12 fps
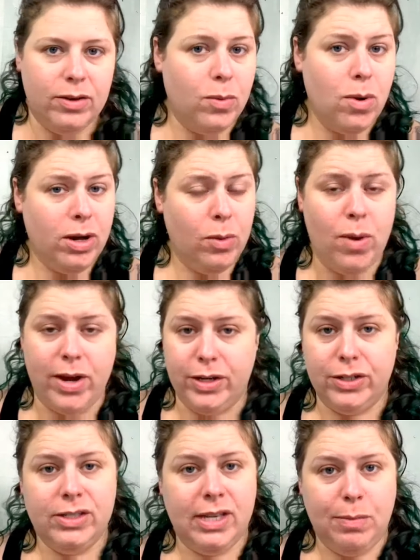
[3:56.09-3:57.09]
They're working while
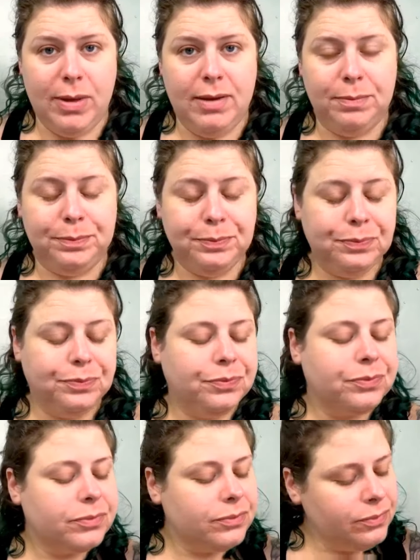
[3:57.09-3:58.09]
you're sleeping.
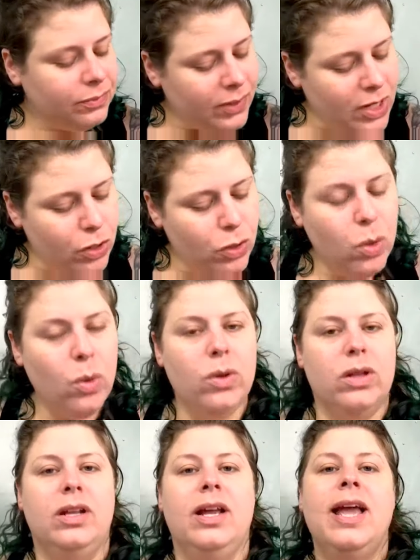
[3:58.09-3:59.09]

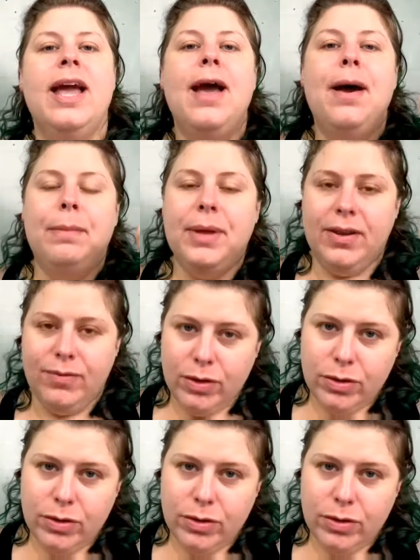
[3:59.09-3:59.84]
Cool. But if you